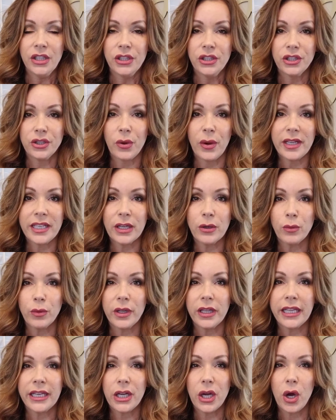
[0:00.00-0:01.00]
So I didn't
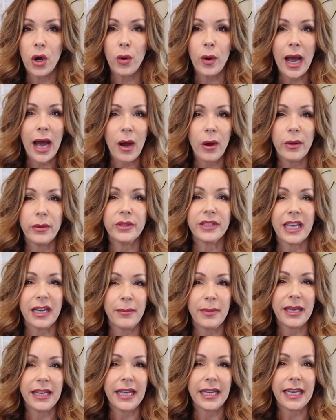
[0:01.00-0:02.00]
really know how I was going
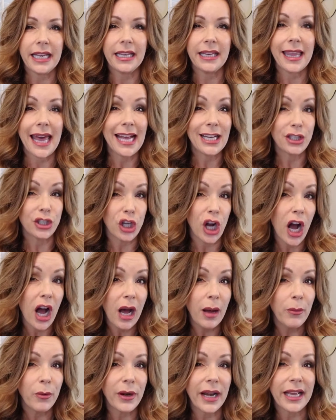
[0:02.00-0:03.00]
to be getting that
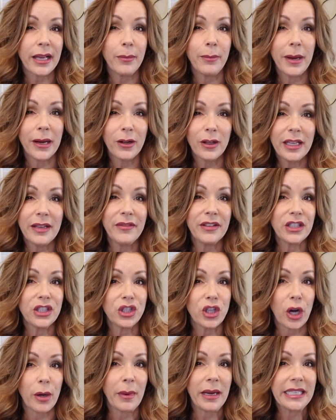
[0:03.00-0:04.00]
job when I could barely even
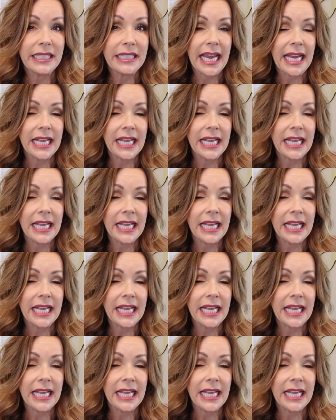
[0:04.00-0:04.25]
start my